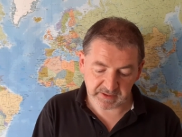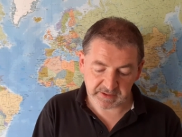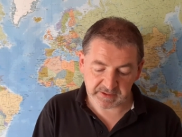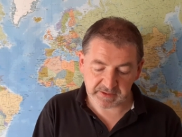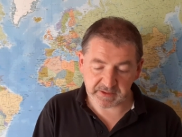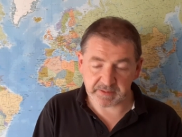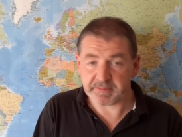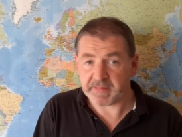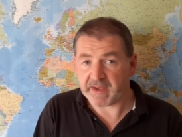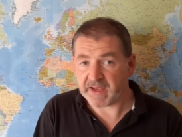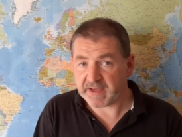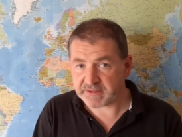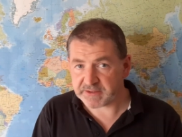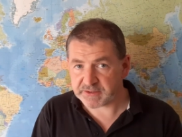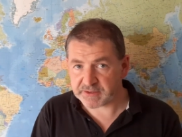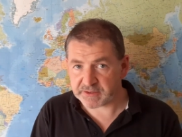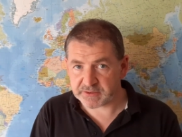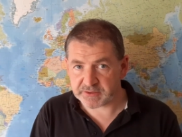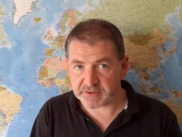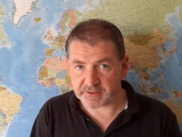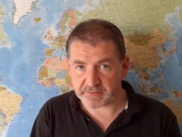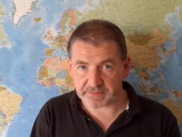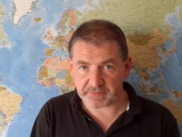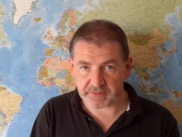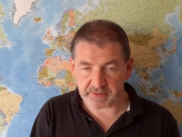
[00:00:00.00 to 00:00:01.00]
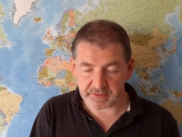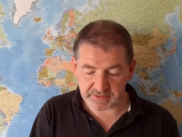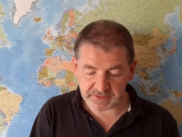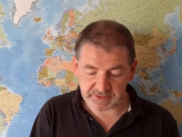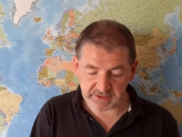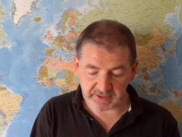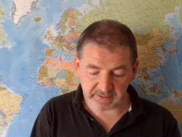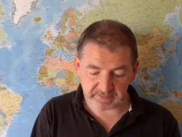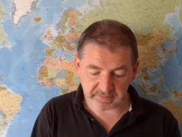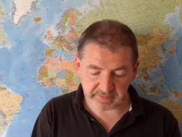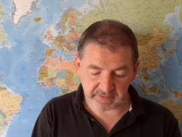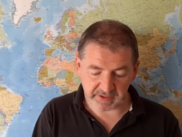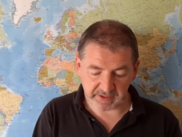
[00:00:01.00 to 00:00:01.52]
the message of your
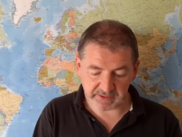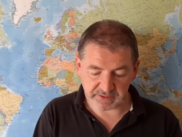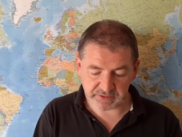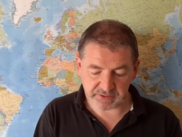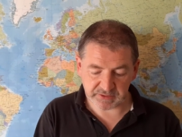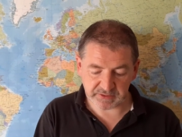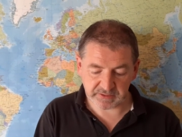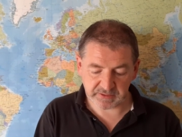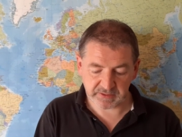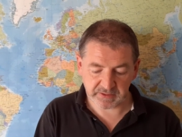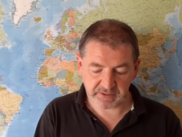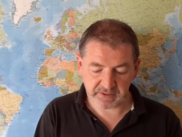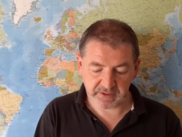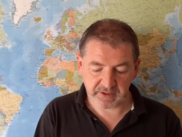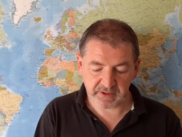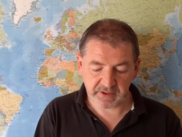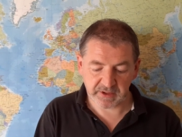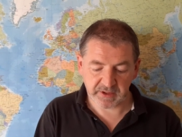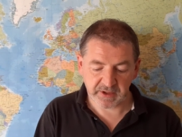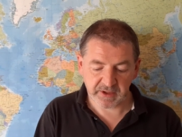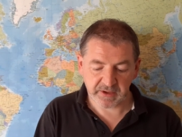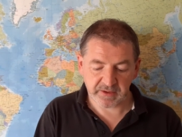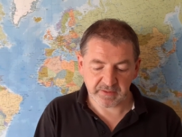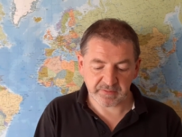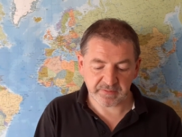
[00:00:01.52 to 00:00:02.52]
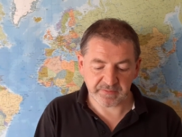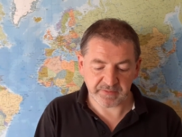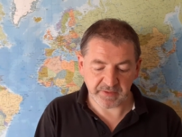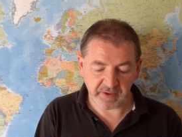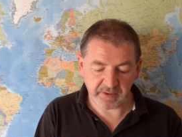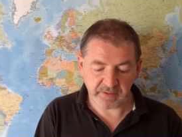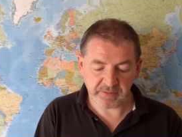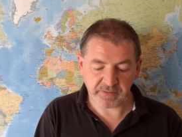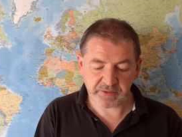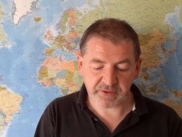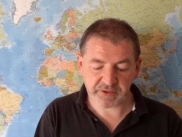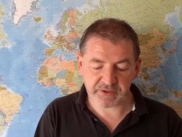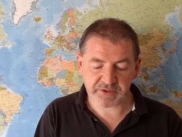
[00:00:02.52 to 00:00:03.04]
salvation,
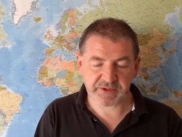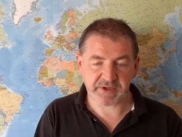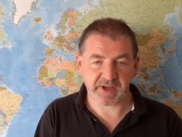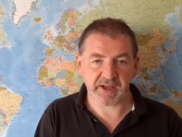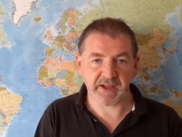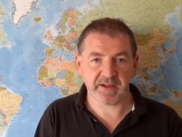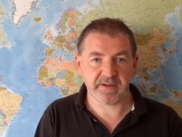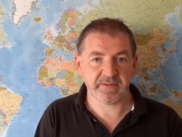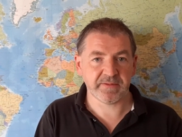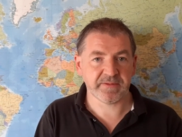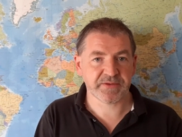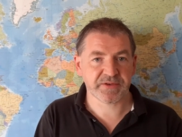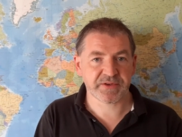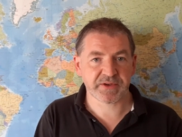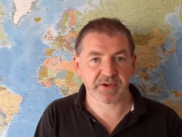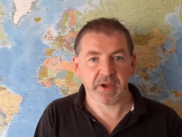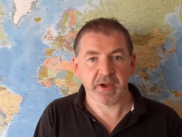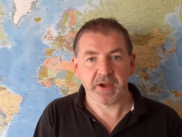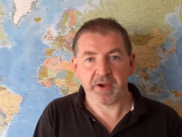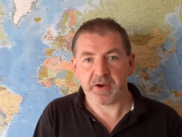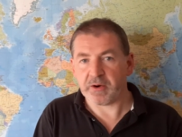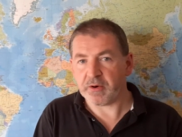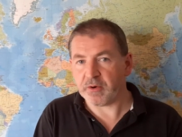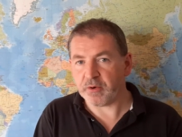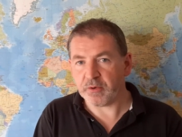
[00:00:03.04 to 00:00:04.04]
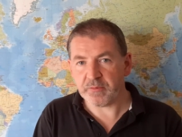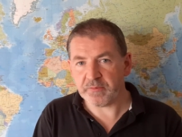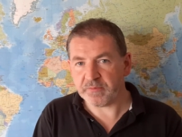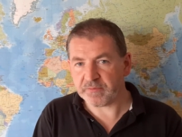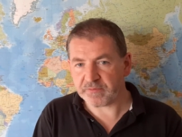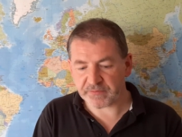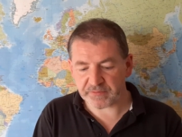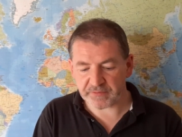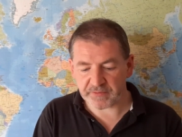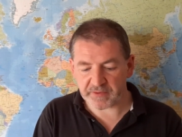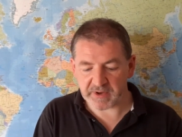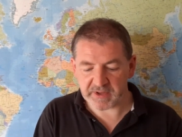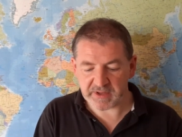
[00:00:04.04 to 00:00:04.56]
found yourselves home
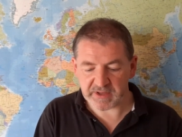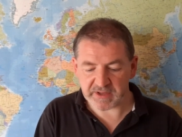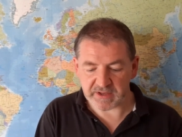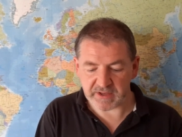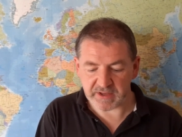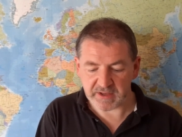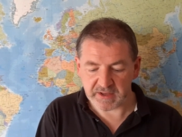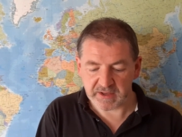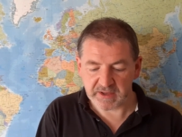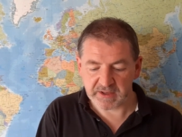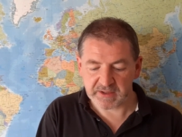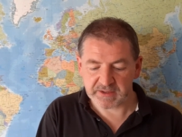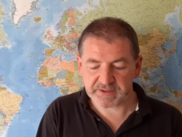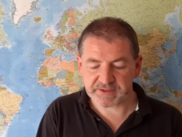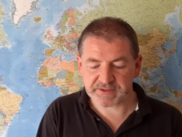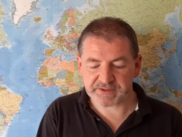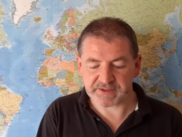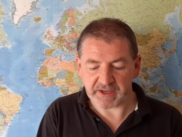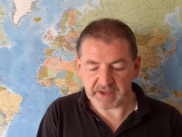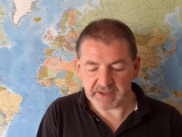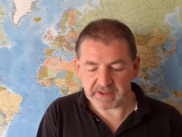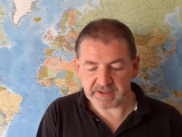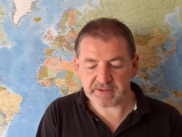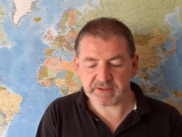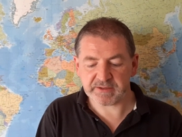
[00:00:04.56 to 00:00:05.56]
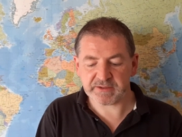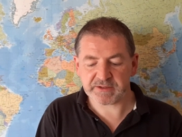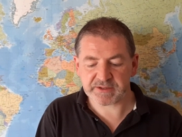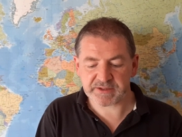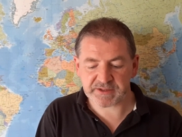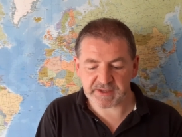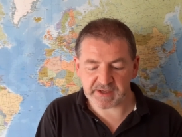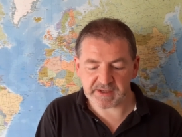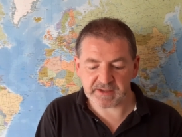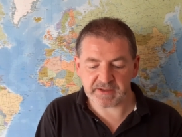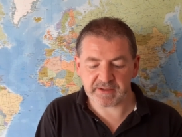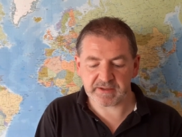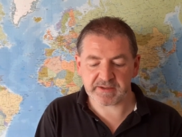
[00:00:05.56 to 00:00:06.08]
free signed,
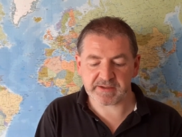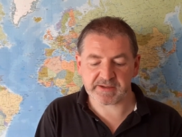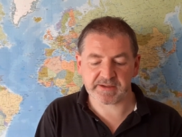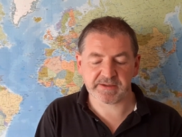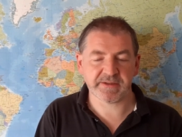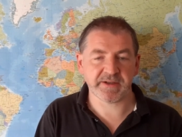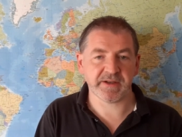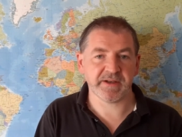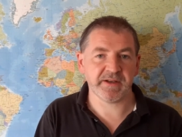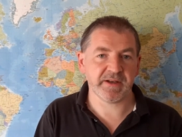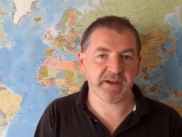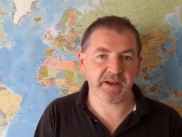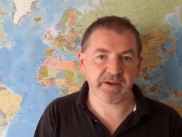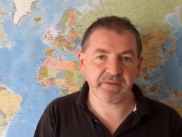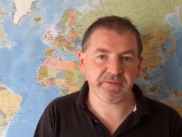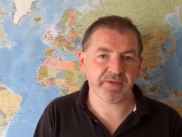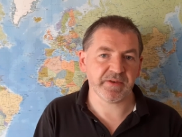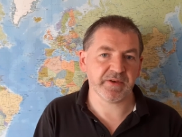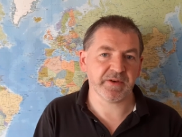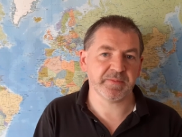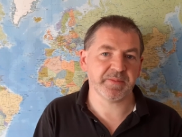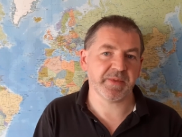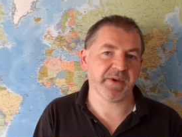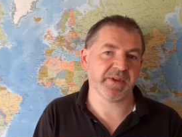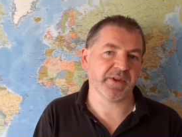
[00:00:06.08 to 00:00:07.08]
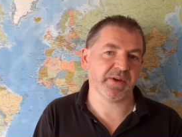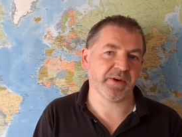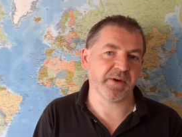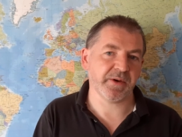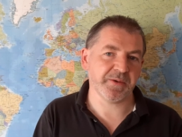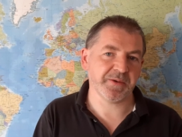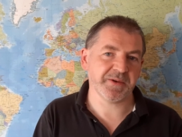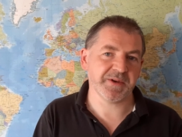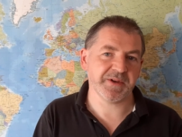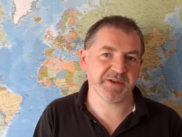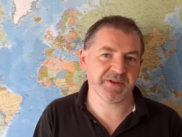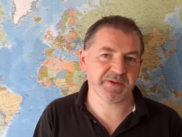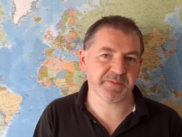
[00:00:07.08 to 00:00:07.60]
sealed, and delivered by the
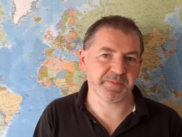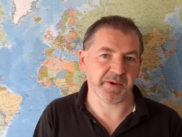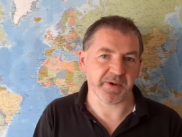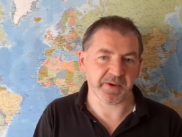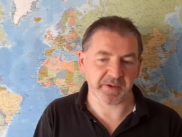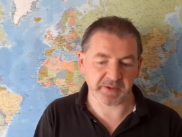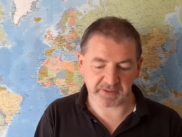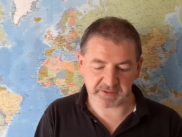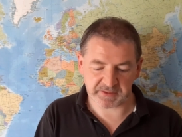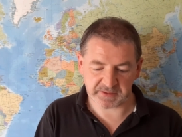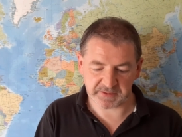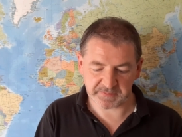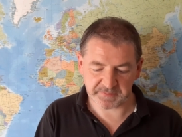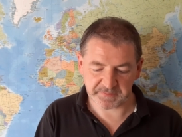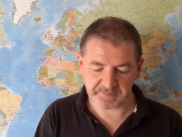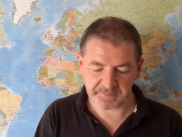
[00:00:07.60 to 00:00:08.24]
Holy Spirit.